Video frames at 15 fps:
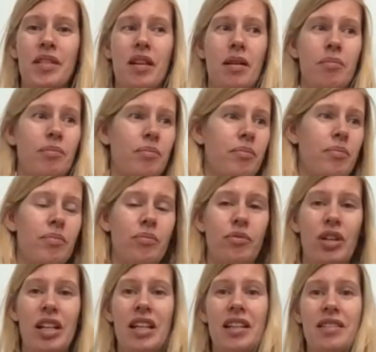some
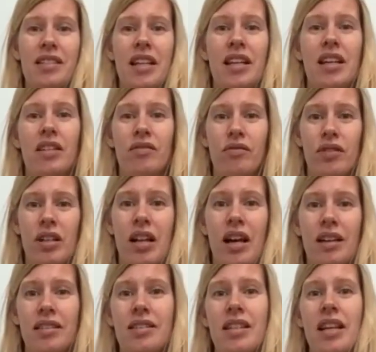releasing and
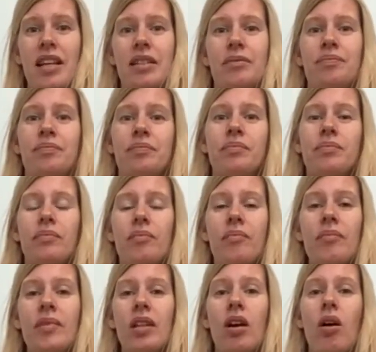relaxing
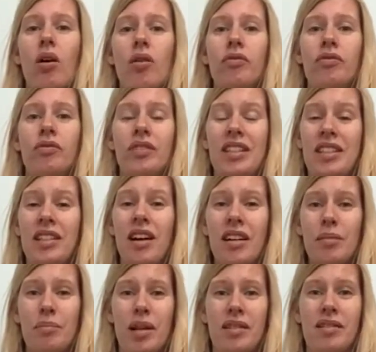of the
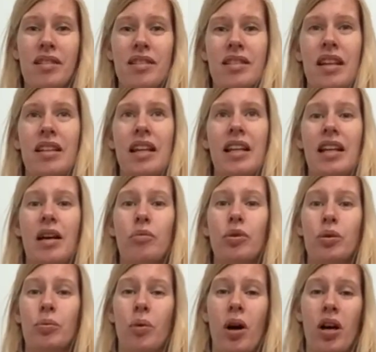tight muscles, and then I
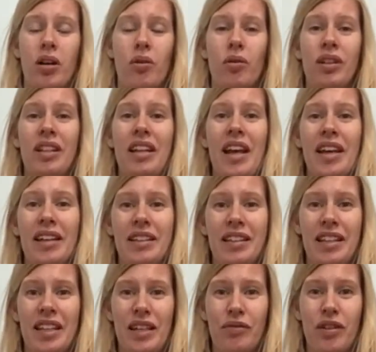would work on
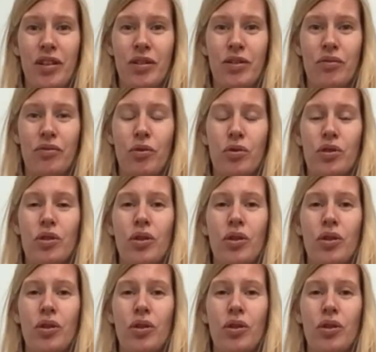lengthening first of all.